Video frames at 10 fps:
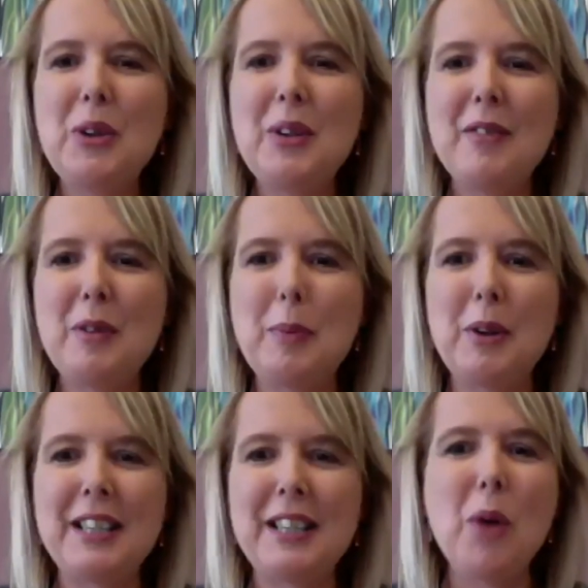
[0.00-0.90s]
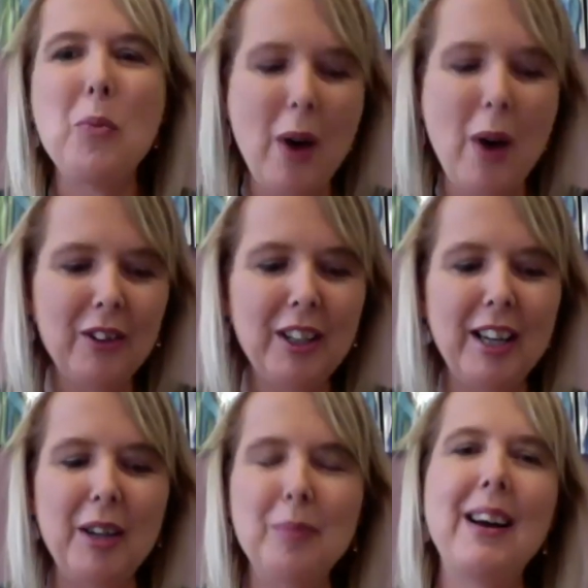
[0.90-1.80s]
everybody, and
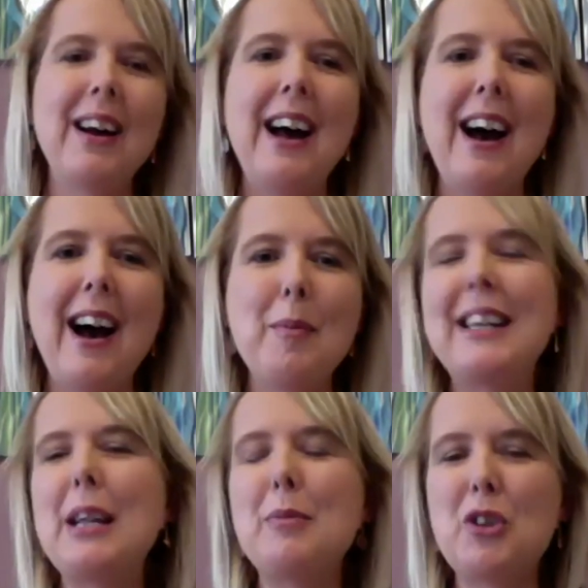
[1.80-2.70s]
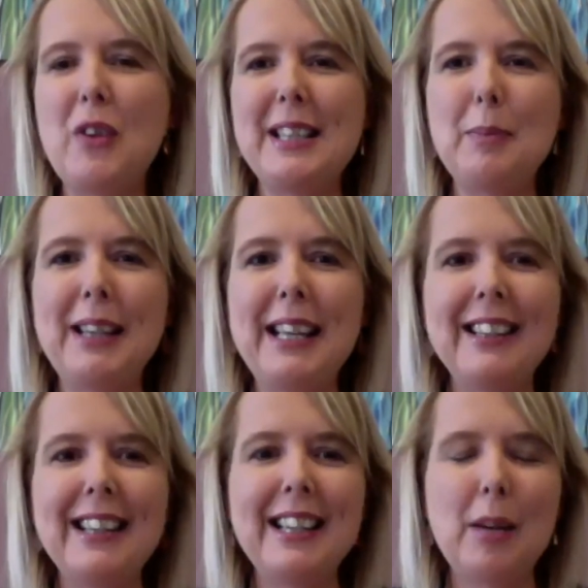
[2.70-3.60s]
welcome. My name is Tracey
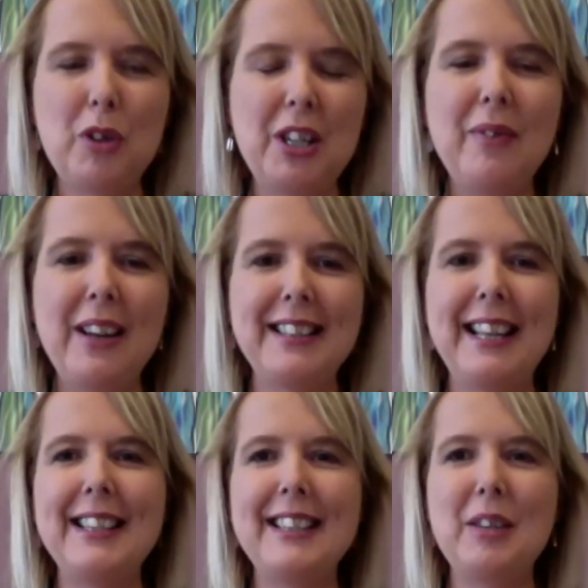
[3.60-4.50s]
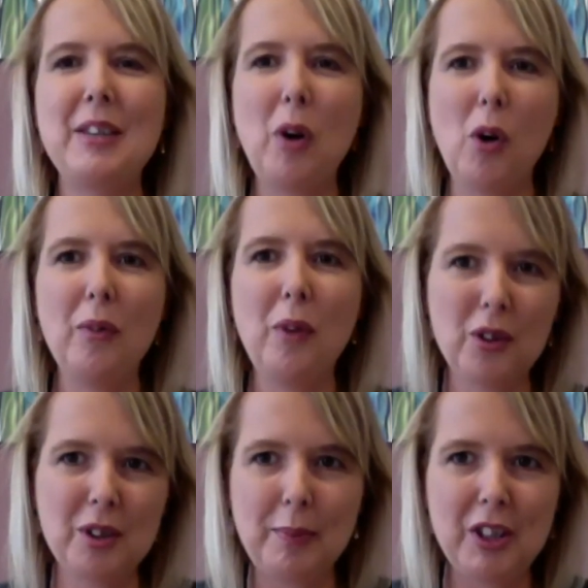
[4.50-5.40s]
Bleakley, and I'm Chief Executive of
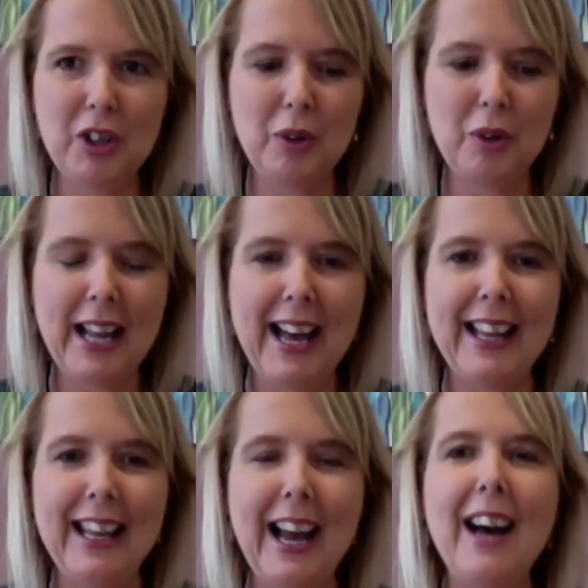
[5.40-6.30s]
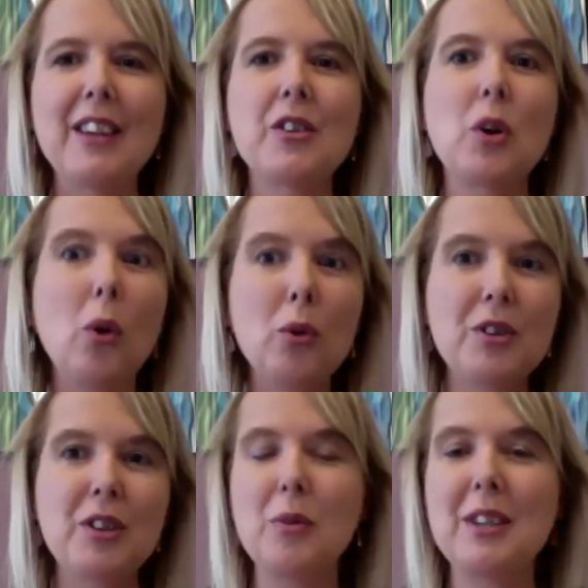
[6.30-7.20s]
Hospice UK and
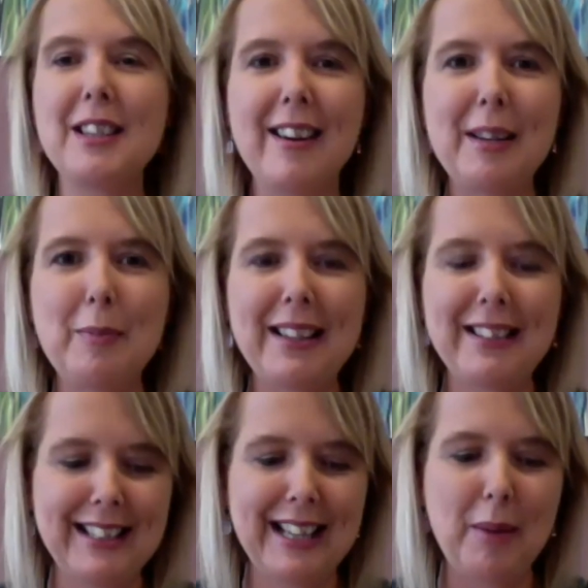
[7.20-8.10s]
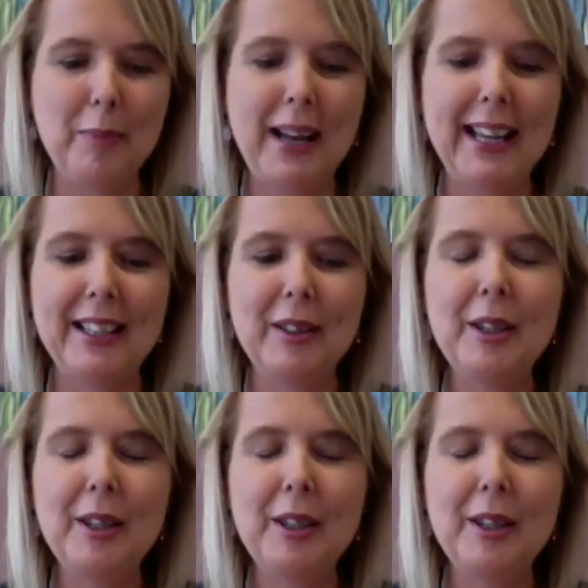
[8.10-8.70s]
also the Dying Matters campaign.